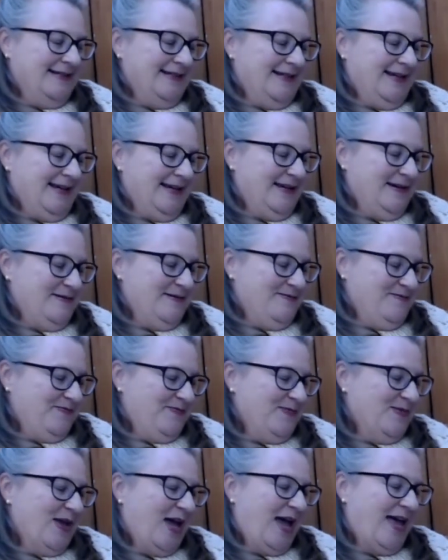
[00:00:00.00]

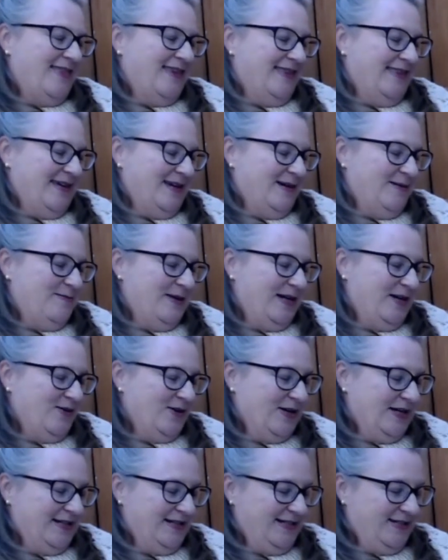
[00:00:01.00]
I think that would be
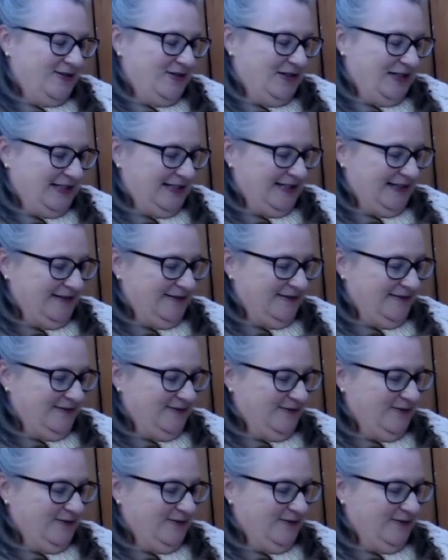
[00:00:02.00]
quite distracting